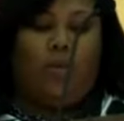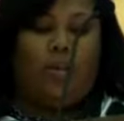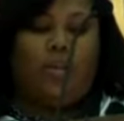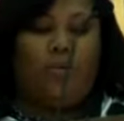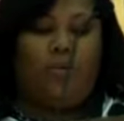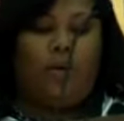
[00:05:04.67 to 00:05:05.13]

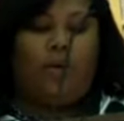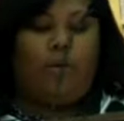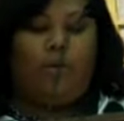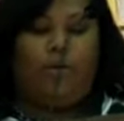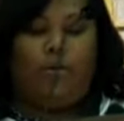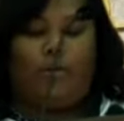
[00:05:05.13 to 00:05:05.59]
We
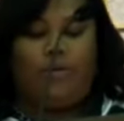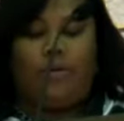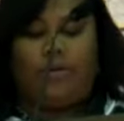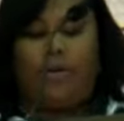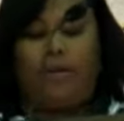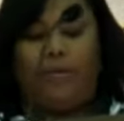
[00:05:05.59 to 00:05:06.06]
surrender
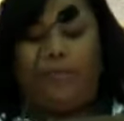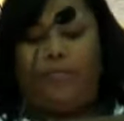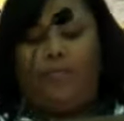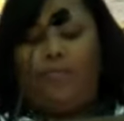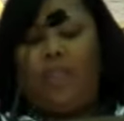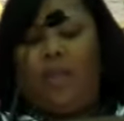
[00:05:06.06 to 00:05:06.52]
to
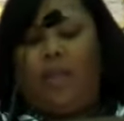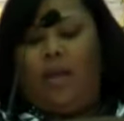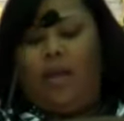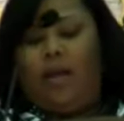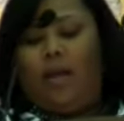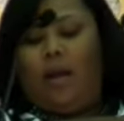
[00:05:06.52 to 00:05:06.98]
you.
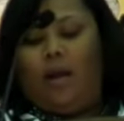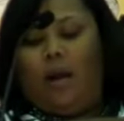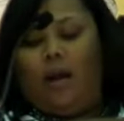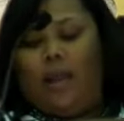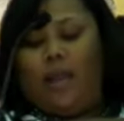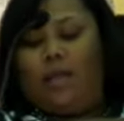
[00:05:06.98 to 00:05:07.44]
And
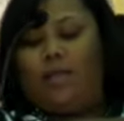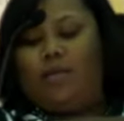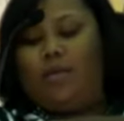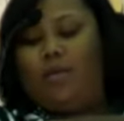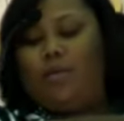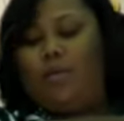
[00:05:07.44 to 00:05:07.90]
our
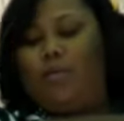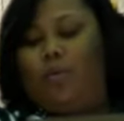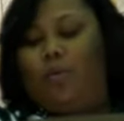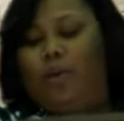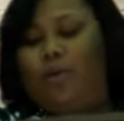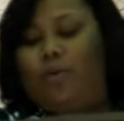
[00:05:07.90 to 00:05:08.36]
answer,
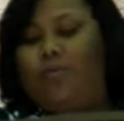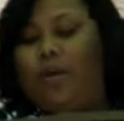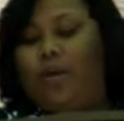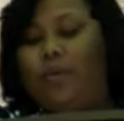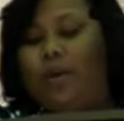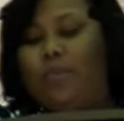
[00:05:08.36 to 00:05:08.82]
the word
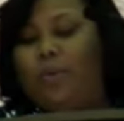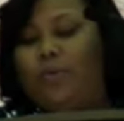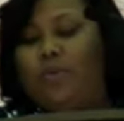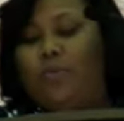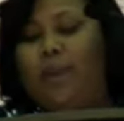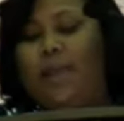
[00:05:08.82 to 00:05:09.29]
of
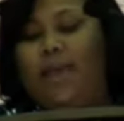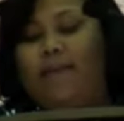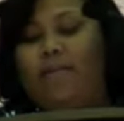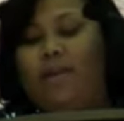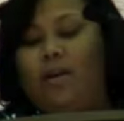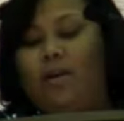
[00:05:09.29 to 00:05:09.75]
agreement between
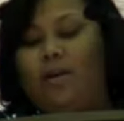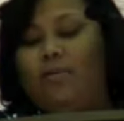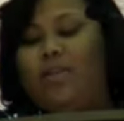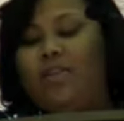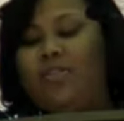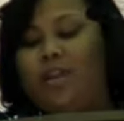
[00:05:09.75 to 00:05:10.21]
heaven and
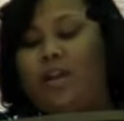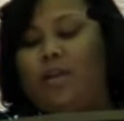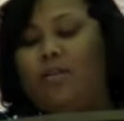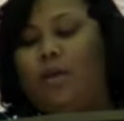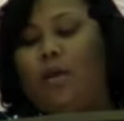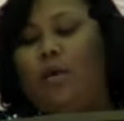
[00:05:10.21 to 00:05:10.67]
earth is
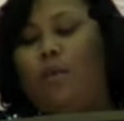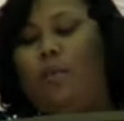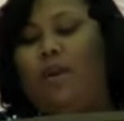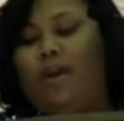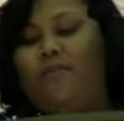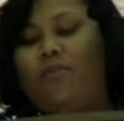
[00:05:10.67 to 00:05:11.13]
yes.
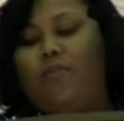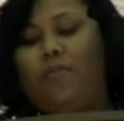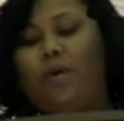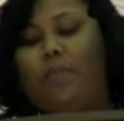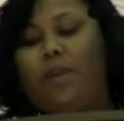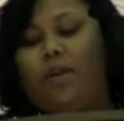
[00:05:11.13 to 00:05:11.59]
Whatever you
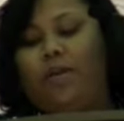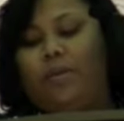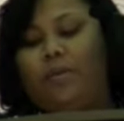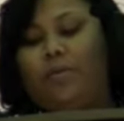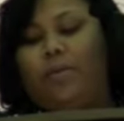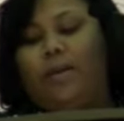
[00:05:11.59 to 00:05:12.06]
want me to
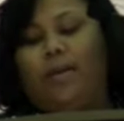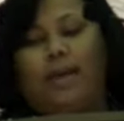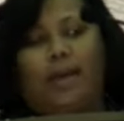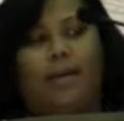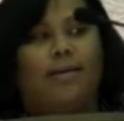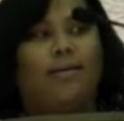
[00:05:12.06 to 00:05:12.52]
do,
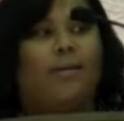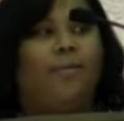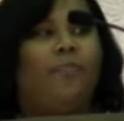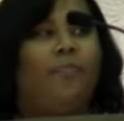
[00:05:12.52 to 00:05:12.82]
yes.